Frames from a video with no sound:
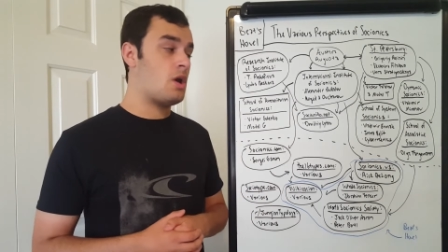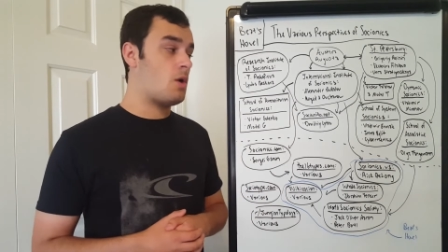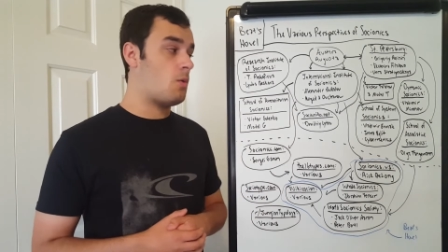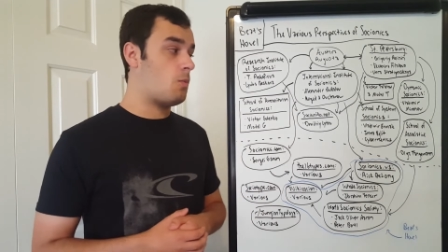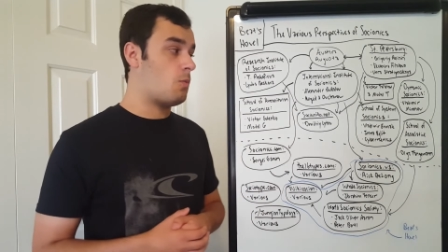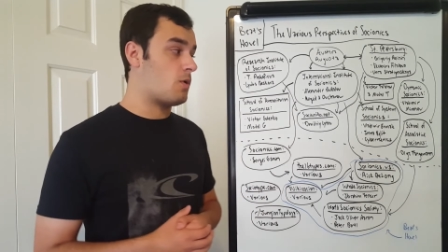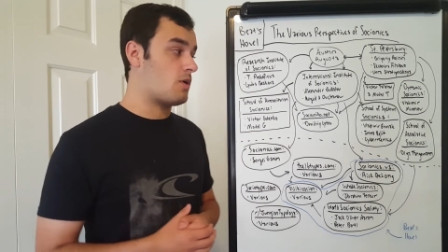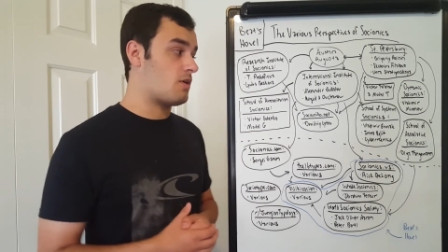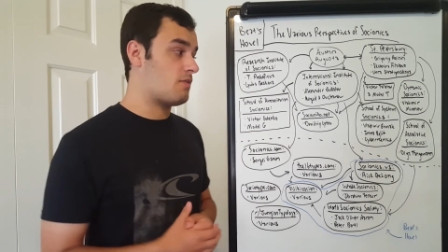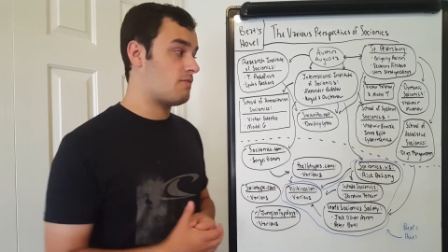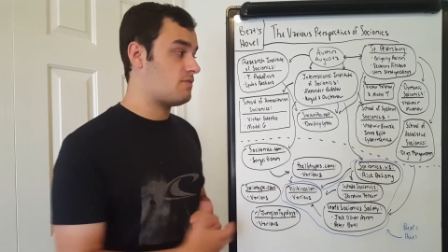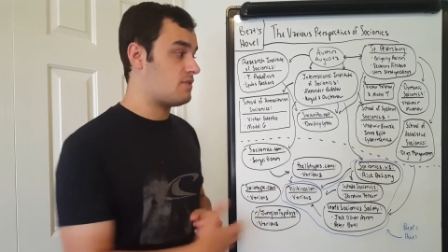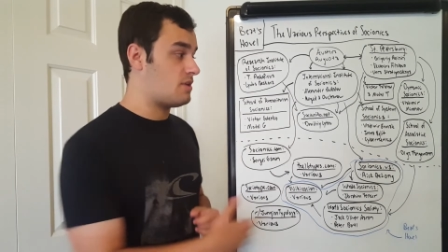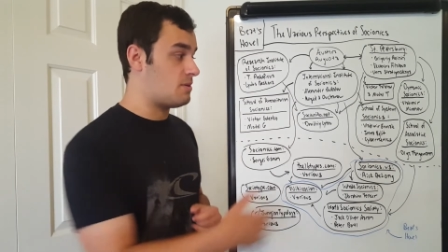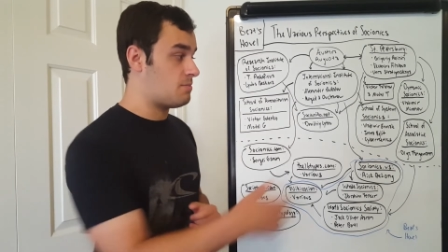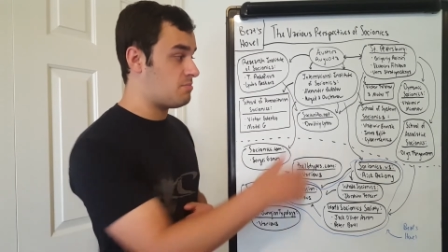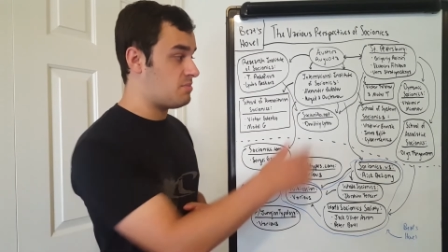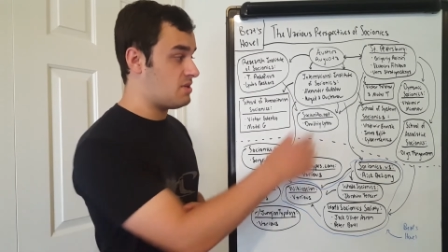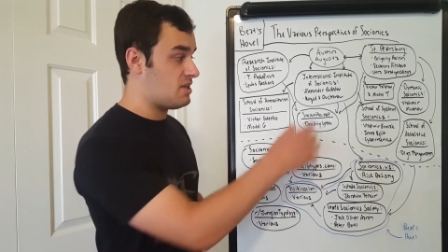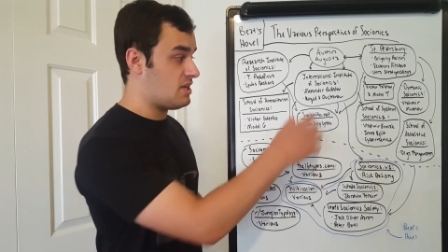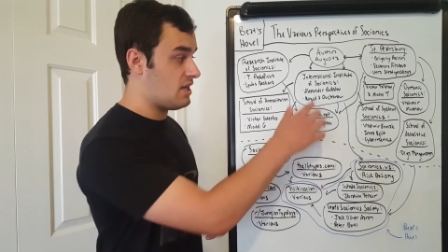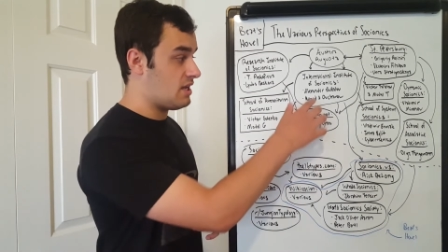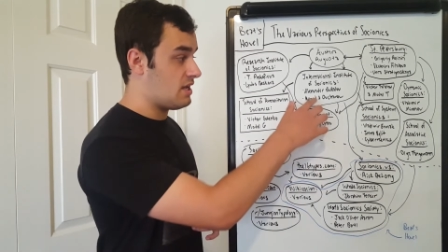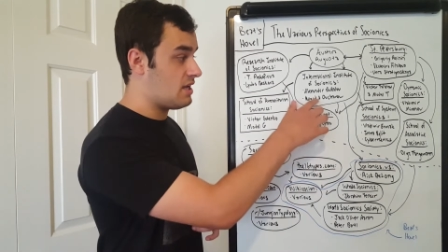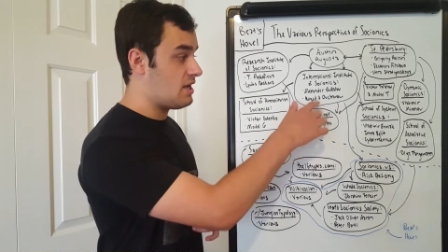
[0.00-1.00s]
one of them
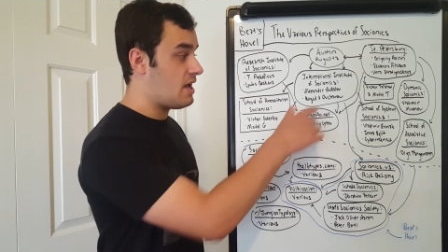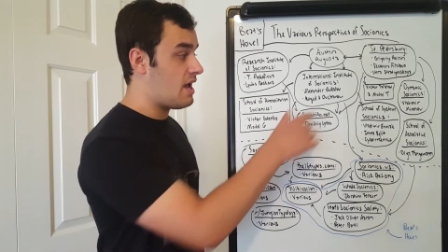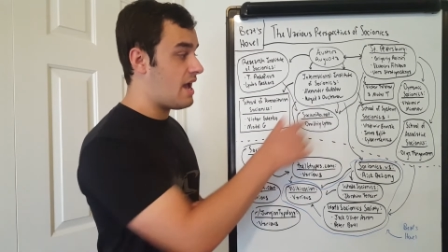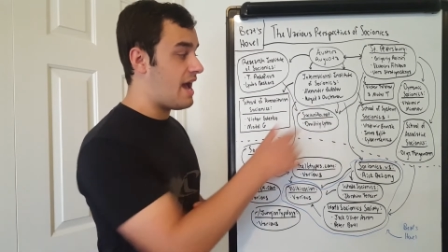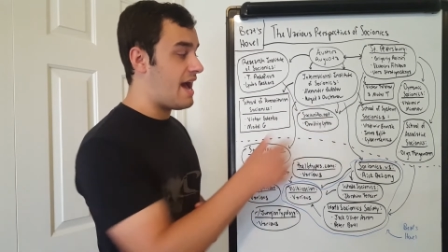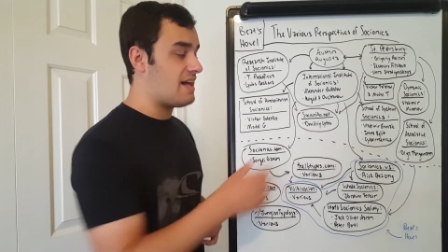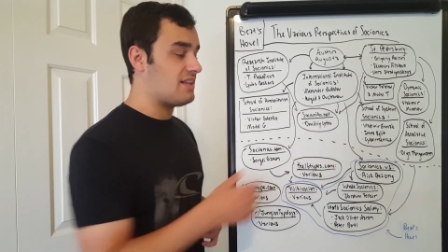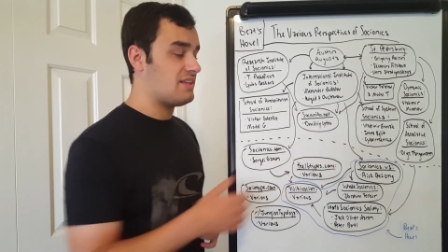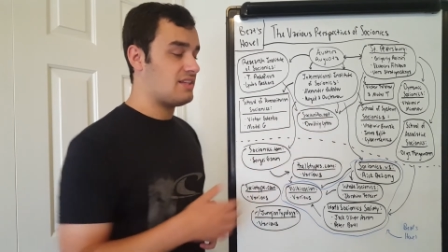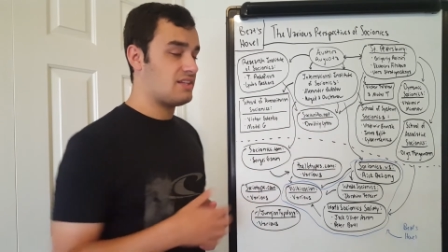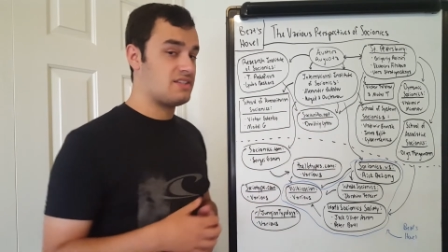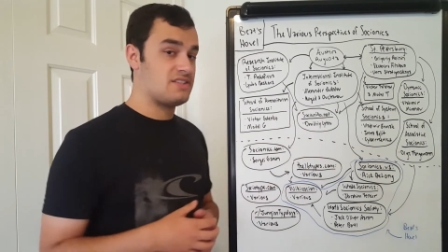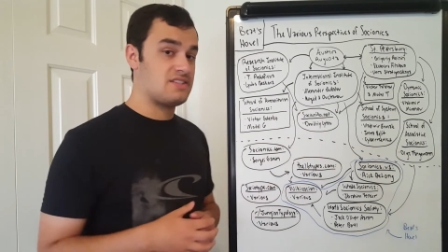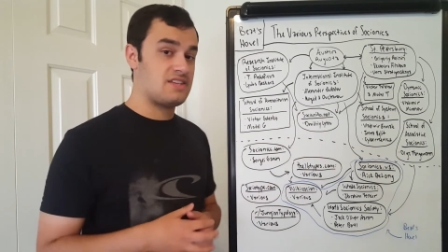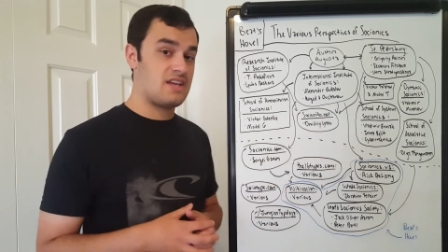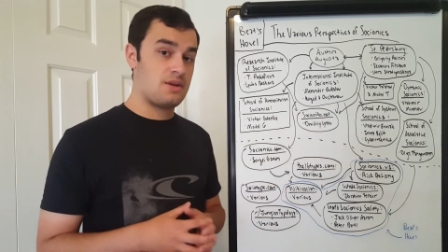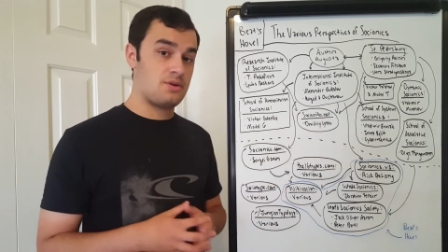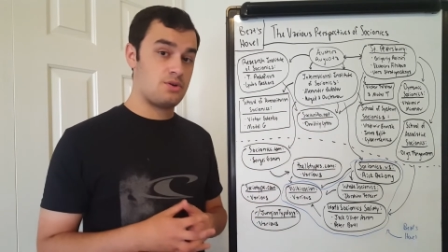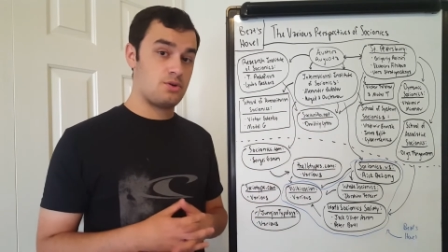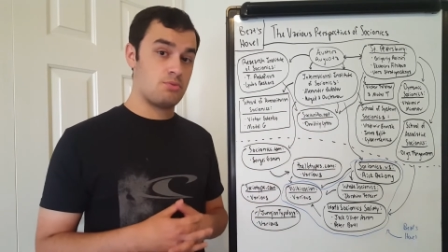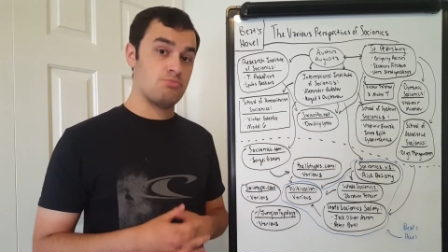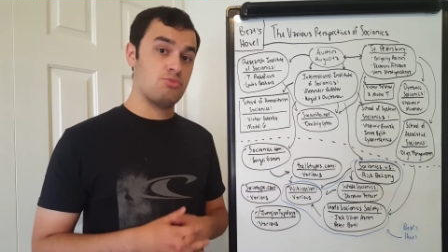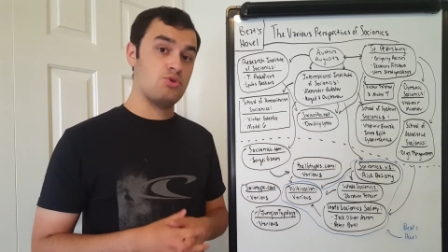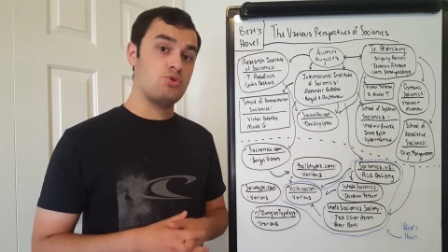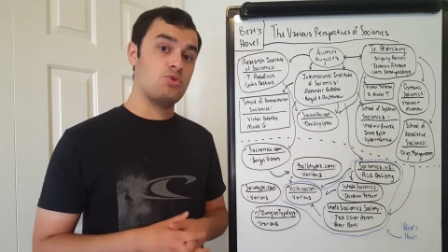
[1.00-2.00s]
being
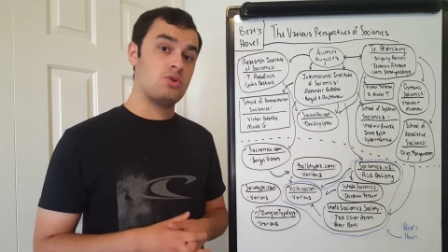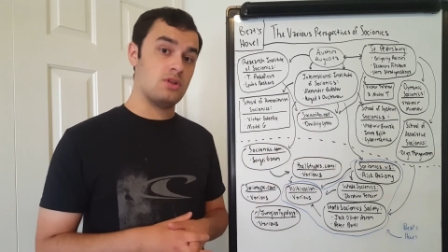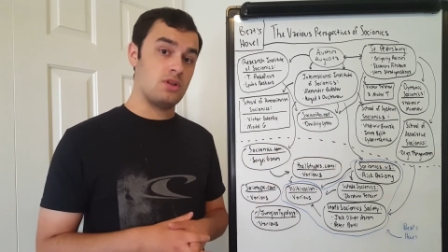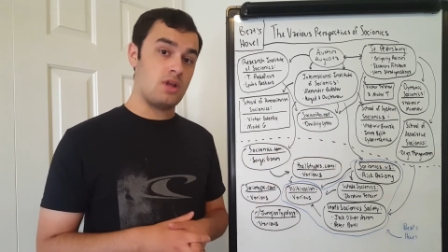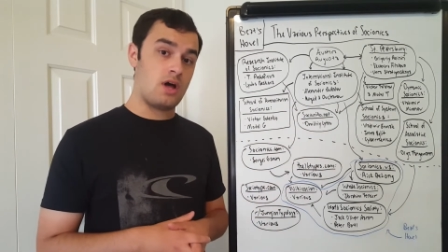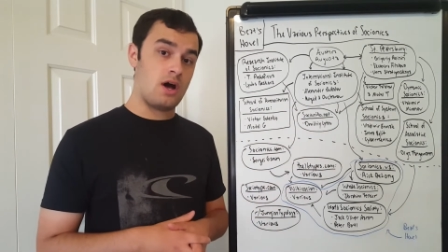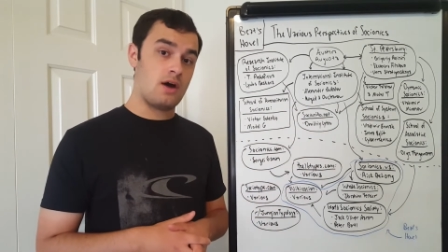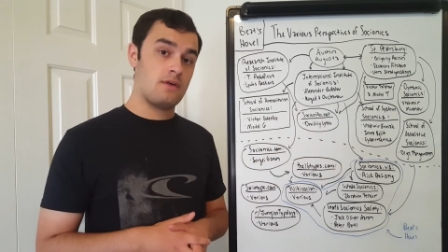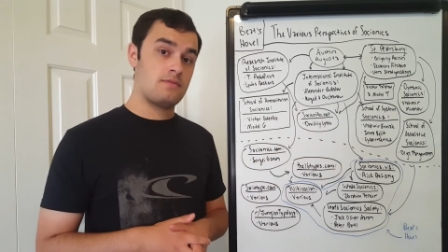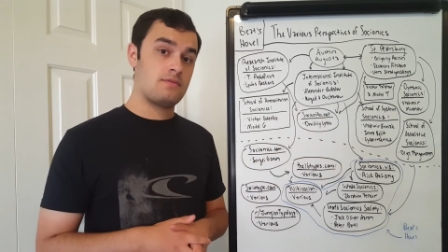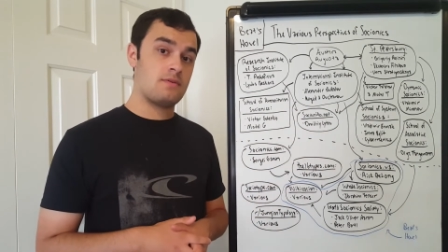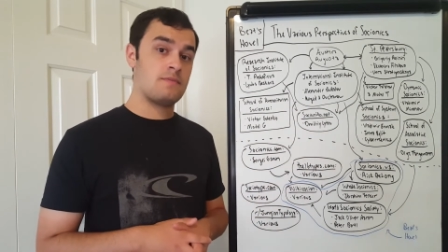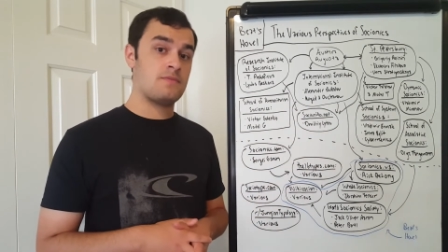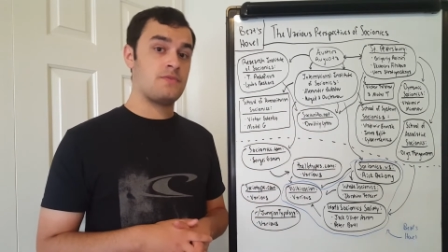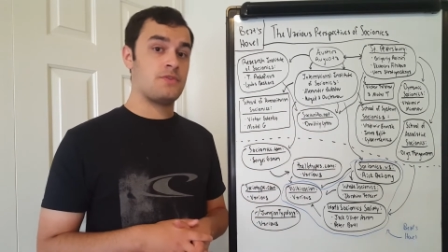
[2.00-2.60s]
Alexander Bukulov,